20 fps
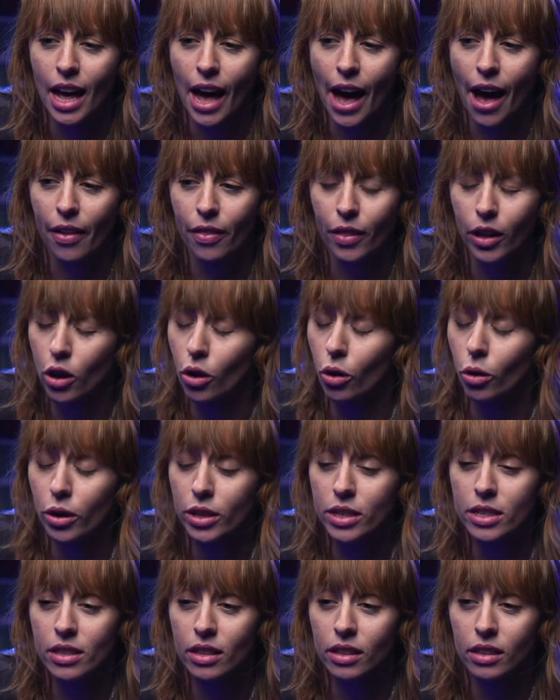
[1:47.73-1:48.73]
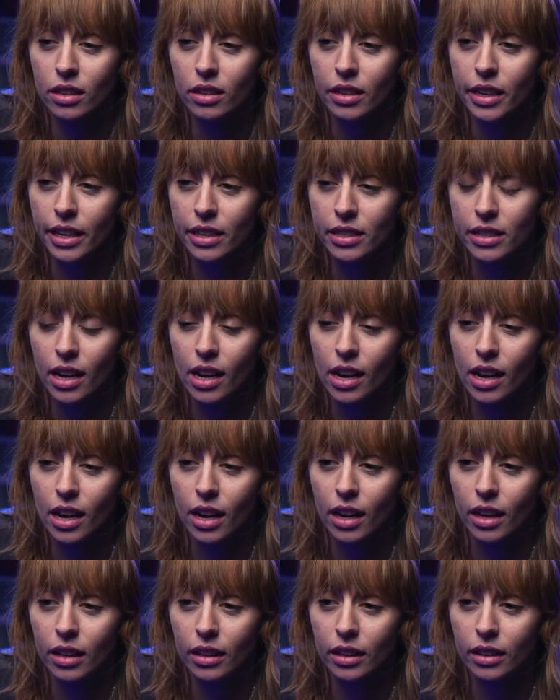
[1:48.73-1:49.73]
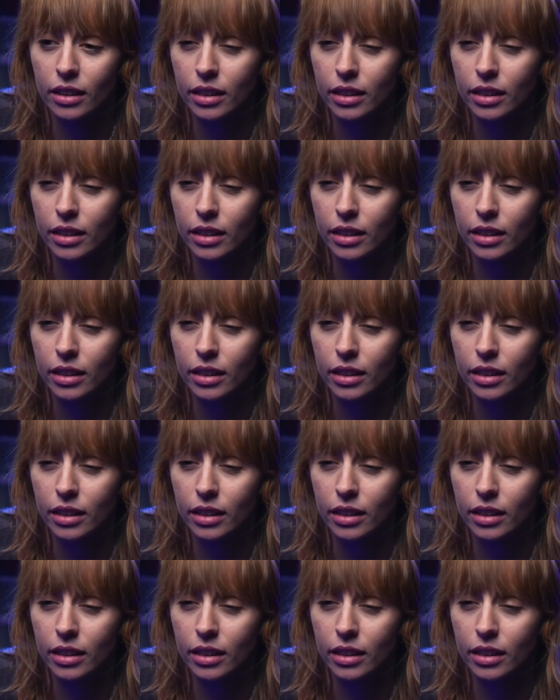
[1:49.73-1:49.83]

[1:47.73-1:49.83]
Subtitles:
and the chords and the lyrics are